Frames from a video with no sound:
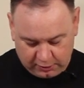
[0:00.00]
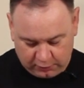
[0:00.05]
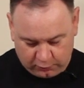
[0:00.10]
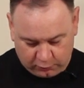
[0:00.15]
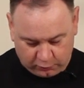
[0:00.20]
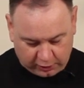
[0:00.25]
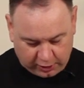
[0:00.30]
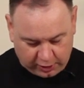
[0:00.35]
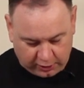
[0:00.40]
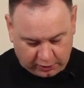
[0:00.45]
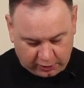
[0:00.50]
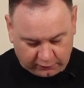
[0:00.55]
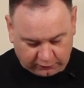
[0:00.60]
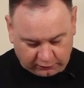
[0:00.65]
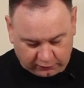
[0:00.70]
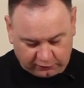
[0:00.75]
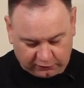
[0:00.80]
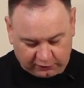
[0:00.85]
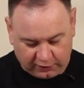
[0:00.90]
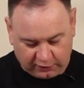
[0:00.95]
They were kind enough
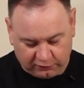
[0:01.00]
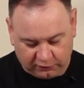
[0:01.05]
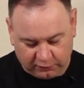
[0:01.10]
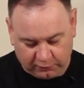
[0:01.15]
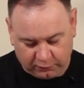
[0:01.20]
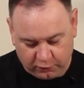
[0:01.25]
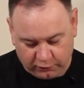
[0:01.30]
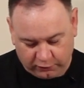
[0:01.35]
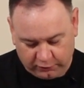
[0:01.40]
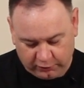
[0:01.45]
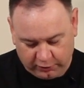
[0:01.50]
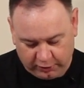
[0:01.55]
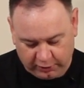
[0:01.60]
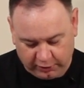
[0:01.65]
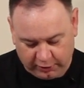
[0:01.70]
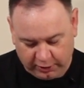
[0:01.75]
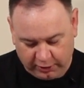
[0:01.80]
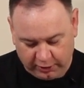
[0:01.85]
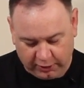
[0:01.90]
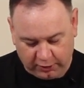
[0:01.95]
to send some over,
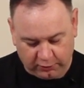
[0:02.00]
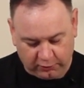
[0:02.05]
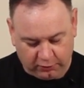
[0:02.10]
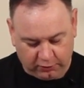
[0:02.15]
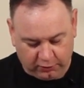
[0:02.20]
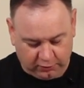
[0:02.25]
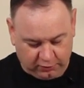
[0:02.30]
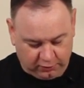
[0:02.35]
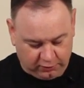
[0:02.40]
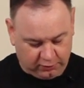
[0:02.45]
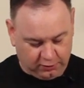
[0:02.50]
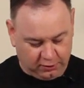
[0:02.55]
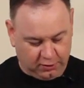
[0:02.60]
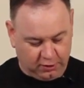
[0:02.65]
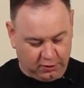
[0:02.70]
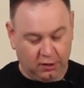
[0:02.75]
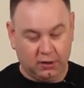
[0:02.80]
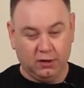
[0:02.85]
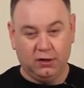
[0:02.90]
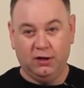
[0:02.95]
and
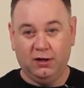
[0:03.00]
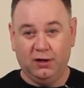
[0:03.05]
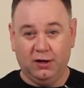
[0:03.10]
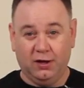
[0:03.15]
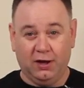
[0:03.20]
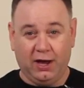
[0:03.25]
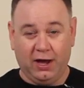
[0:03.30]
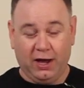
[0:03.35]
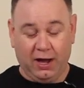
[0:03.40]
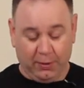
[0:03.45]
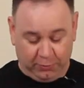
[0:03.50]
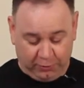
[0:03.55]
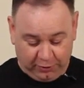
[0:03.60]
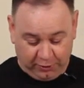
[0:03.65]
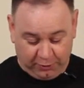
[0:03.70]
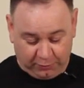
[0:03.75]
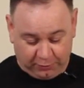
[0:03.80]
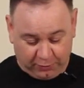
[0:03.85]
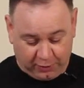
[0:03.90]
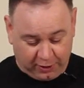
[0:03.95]
I'm
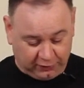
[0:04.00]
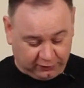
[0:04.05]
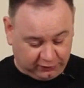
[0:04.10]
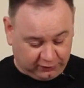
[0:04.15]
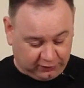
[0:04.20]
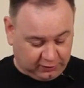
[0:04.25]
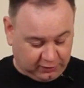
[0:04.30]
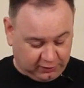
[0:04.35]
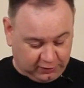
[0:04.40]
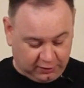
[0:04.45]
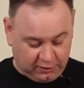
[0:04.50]
pretty impressed.